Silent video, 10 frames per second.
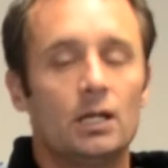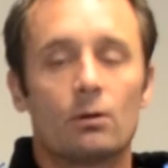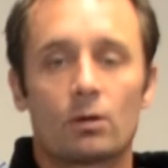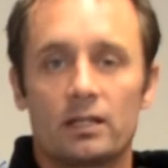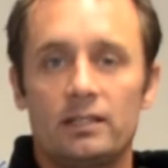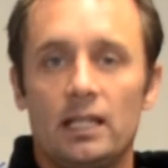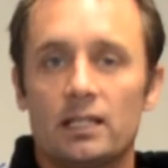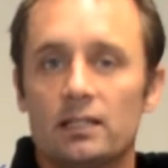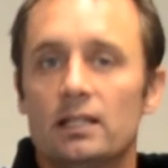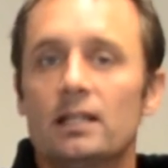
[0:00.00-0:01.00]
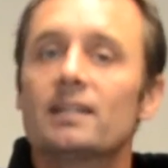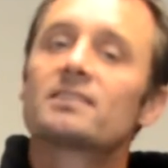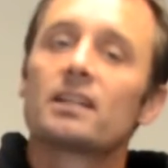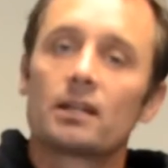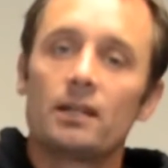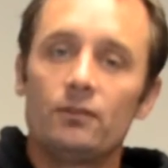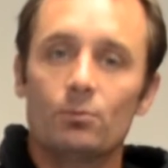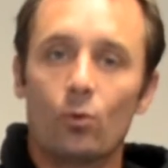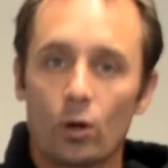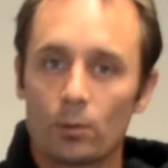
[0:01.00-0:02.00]
we're going to take it. It's going to give you
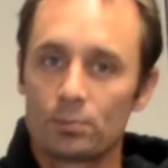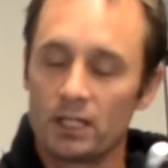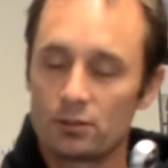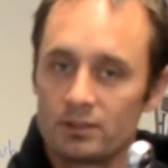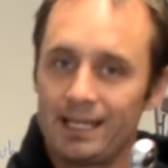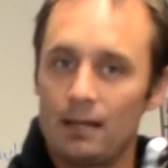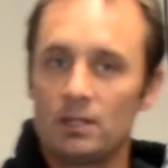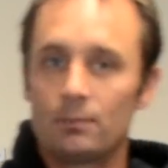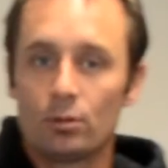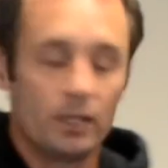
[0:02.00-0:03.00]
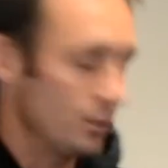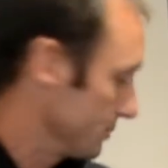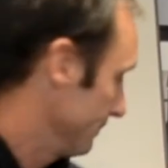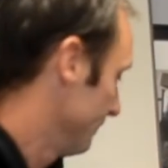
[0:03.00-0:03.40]
more potential dampening per inch.